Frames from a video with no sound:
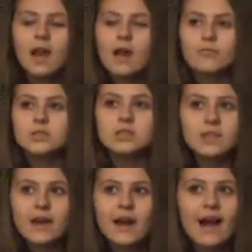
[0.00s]
And I'm
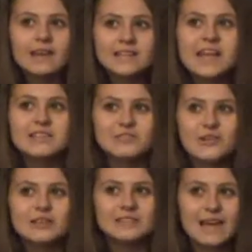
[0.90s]
just like, I danced
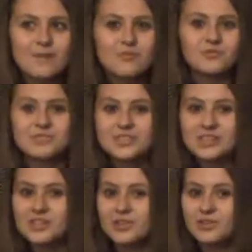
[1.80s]
on a table,
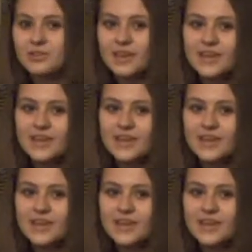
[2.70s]
chill.